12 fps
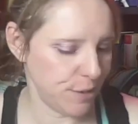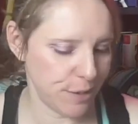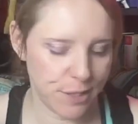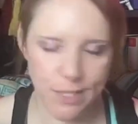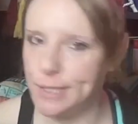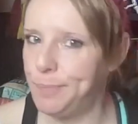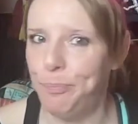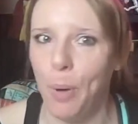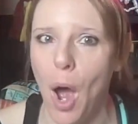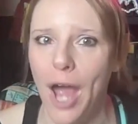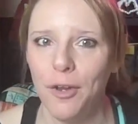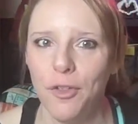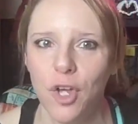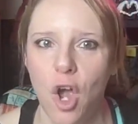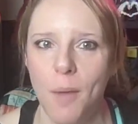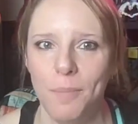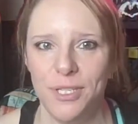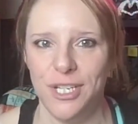spied on the
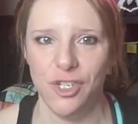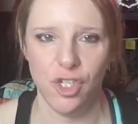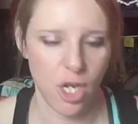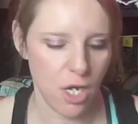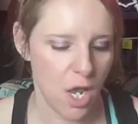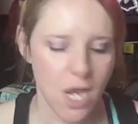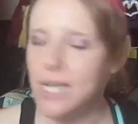competition,